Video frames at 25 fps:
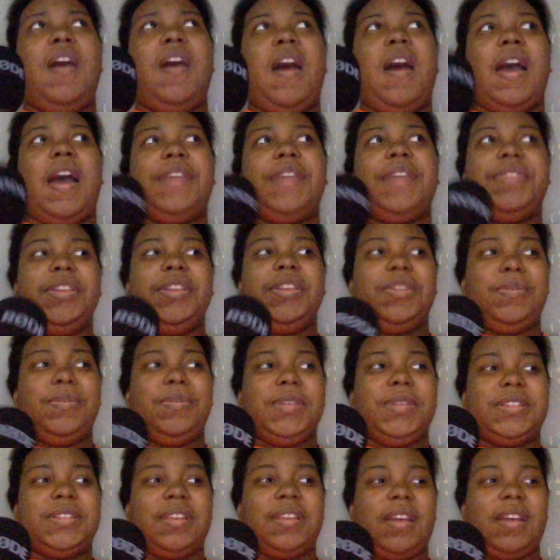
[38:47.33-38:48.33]
I think the
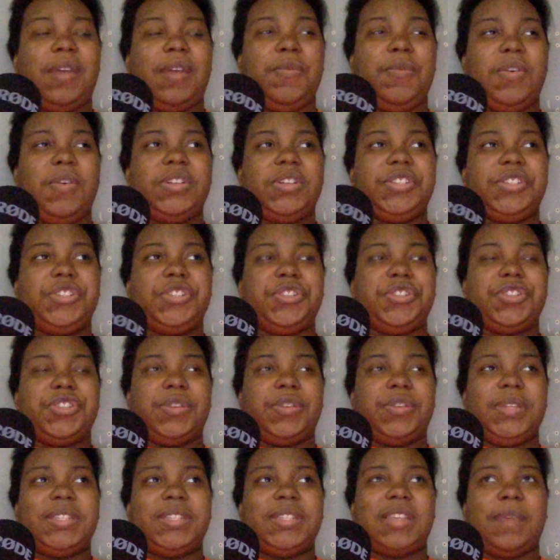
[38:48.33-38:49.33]
reason I wanted to show
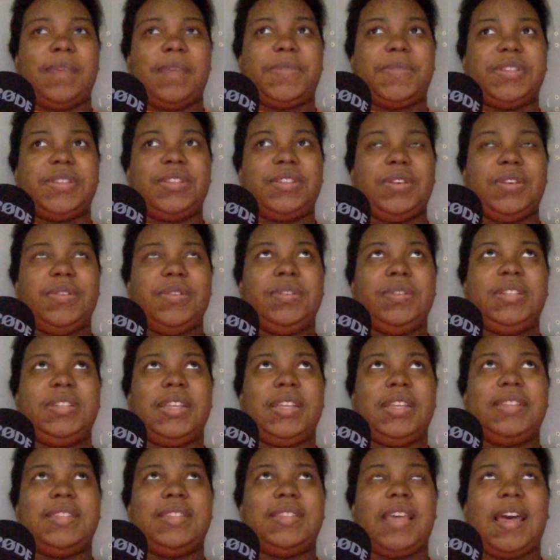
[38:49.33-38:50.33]
these episodes
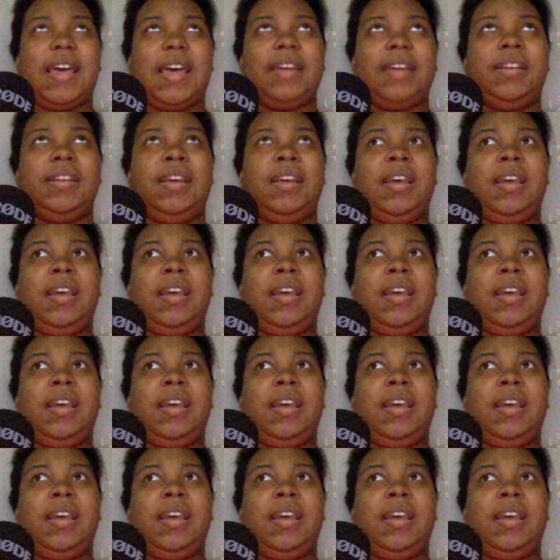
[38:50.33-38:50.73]
is that